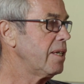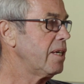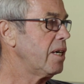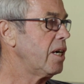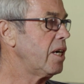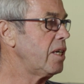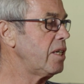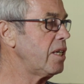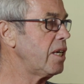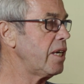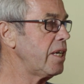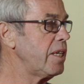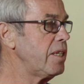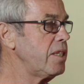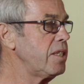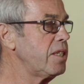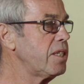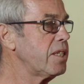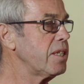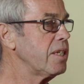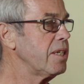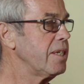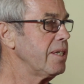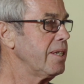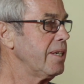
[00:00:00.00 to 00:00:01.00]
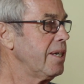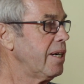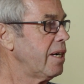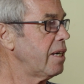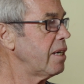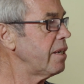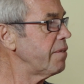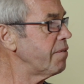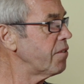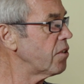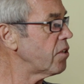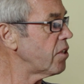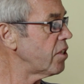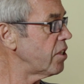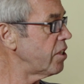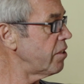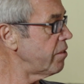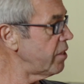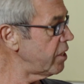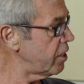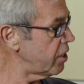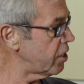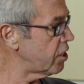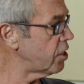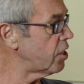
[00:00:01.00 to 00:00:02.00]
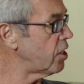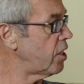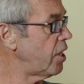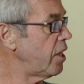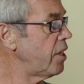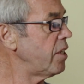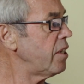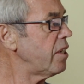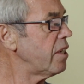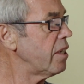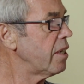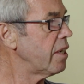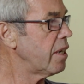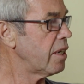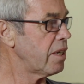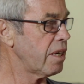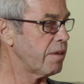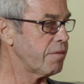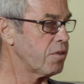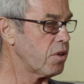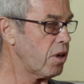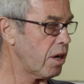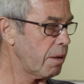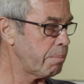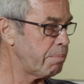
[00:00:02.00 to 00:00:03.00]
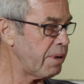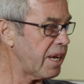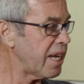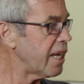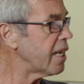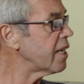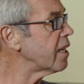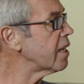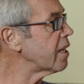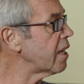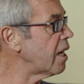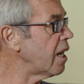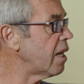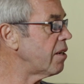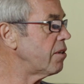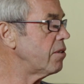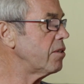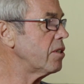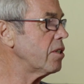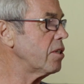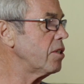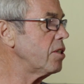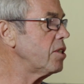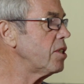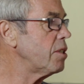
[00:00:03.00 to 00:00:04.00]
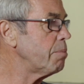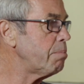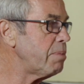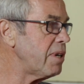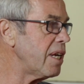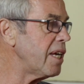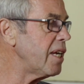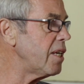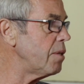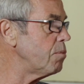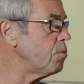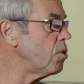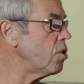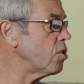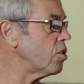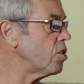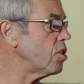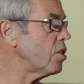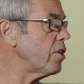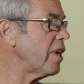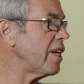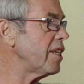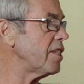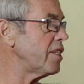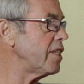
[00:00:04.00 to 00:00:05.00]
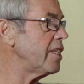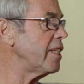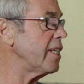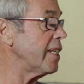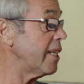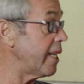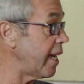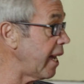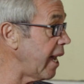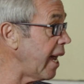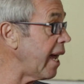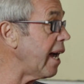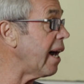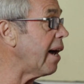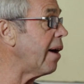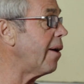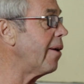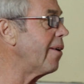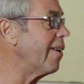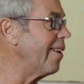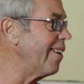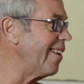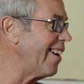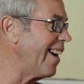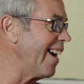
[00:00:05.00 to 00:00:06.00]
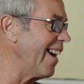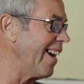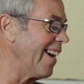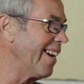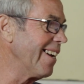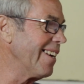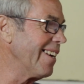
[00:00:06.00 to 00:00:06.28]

And I've got your insulin and I've got a bag of clothes because the plan was actually to get out. Right?